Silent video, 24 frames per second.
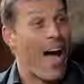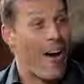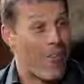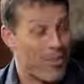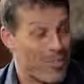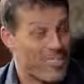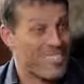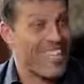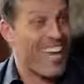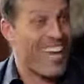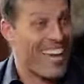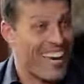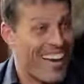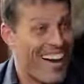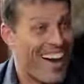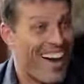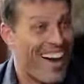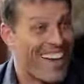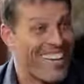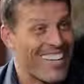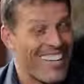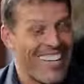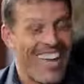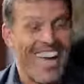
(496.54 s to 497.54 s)
hours, thank
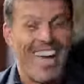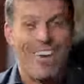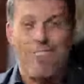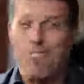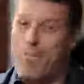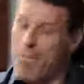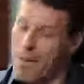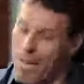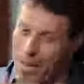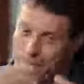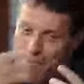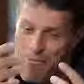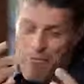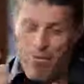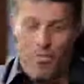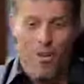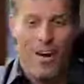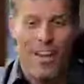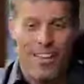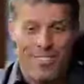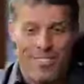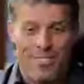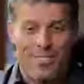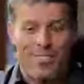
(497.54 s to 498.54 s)
God, and we become
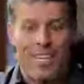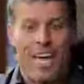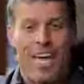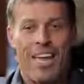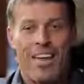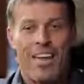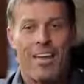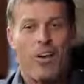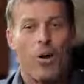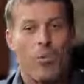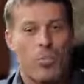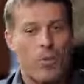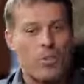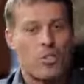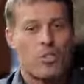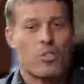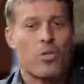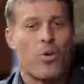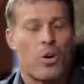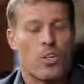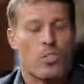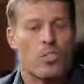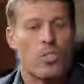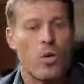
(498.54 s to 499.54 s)
friends, and it
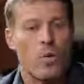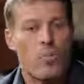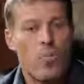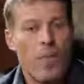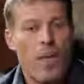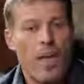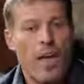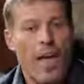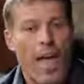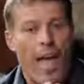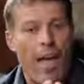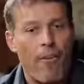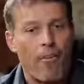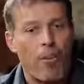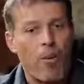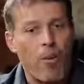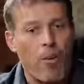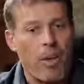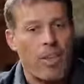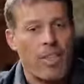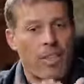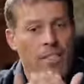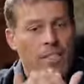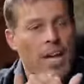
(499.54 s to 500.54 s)
opens doors. So
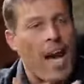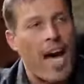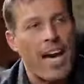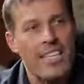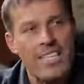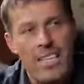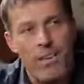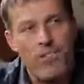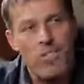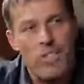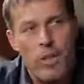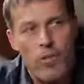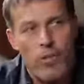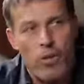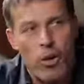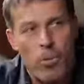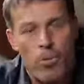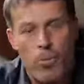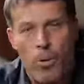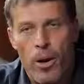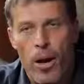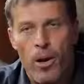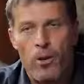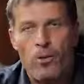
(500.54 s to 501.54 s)
every one of these guys have a
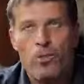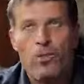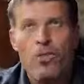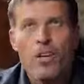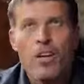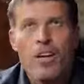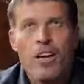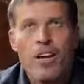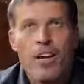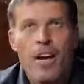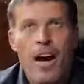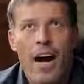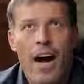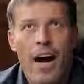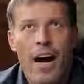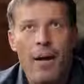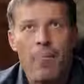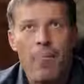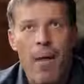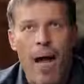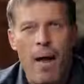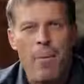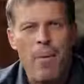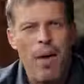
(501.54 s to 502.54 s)
different approach.
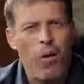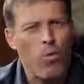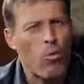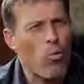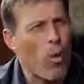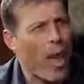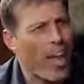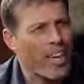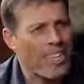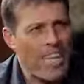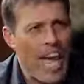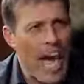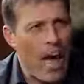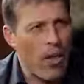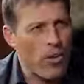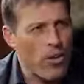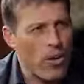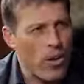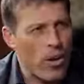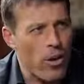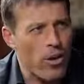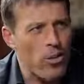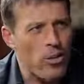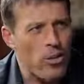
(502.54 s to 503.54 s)
I met Ray
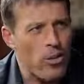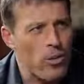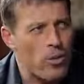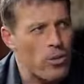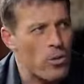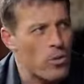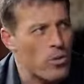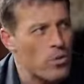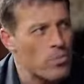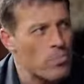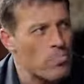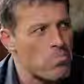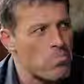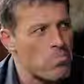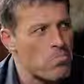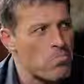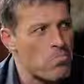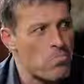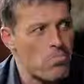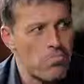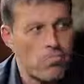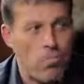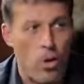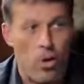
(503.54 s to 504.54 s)
Dalio, who
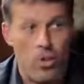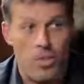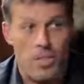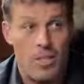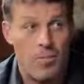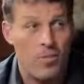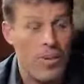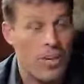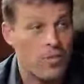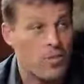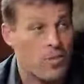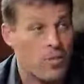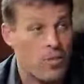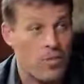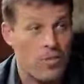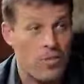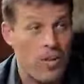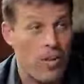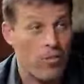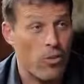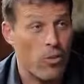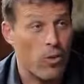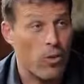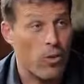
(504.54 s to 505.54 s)
most
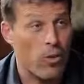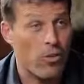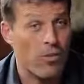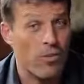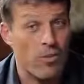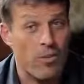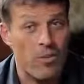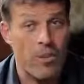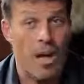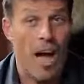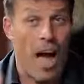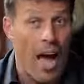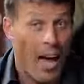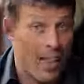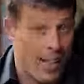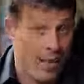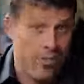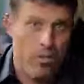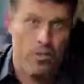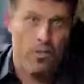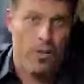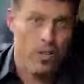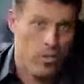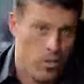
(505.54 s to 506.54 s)
investors have never heard of.
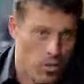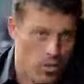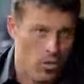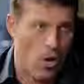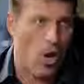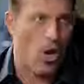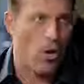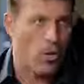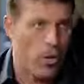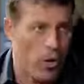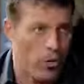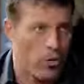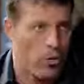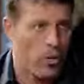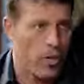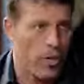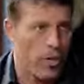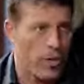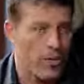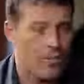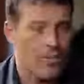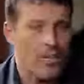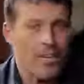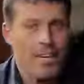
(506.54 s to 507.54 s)
High-level investors all know
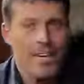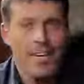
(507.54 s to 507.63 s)
who he is.